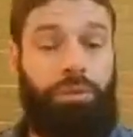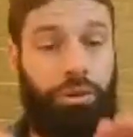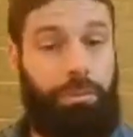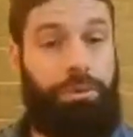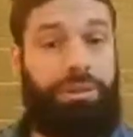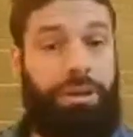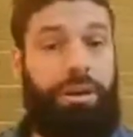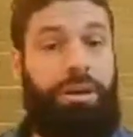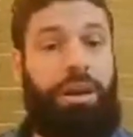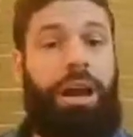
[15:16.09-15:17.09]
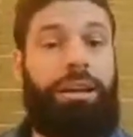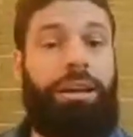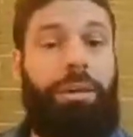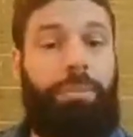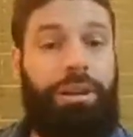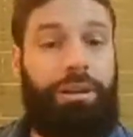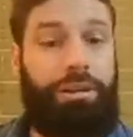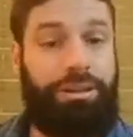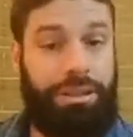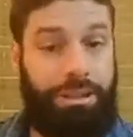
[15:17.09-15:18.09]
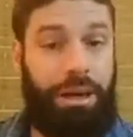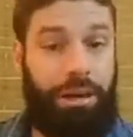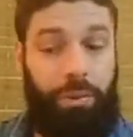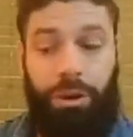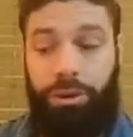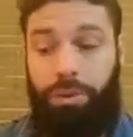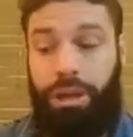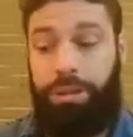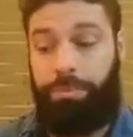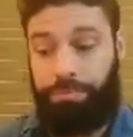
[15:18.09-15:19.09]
you can put together an ad campaign that does exactly what you need,